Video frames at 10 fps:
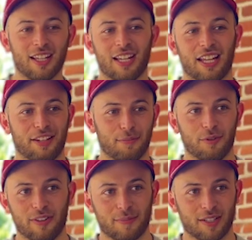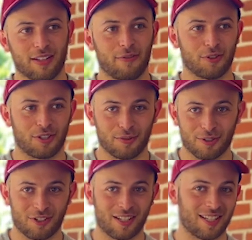and then move up to level 2,
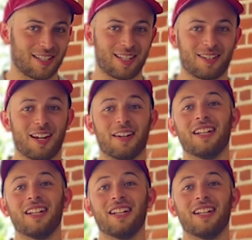which doesn't exist yet.